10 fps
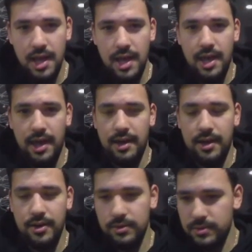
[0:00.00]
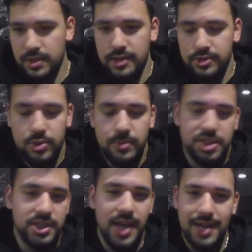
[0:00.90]
and I know he has so
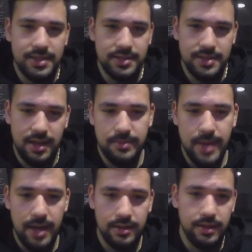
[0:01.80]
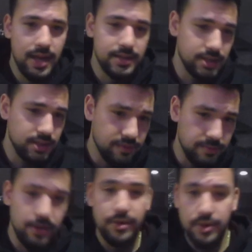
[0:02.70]
much gas in his deck, and the Mannequin Cat is going to give him
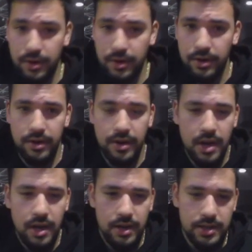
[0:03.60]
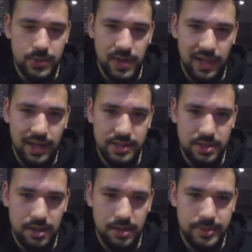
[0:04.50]
another card, as well as
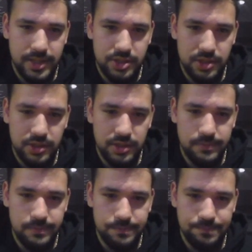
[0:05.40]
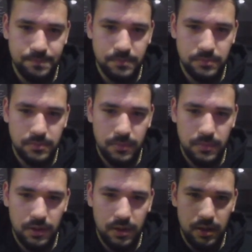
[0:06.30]
potentially
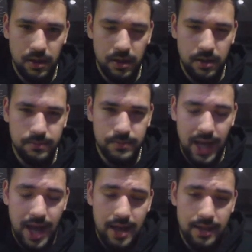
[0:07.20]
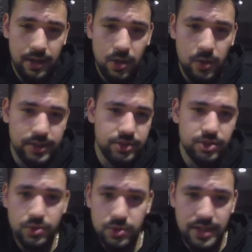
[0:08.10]
like going into
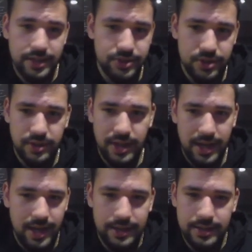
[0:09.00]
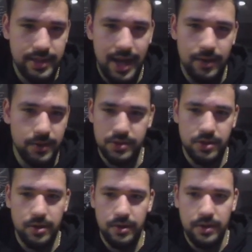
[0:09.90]
Zeus next turn. Like I need to out this card.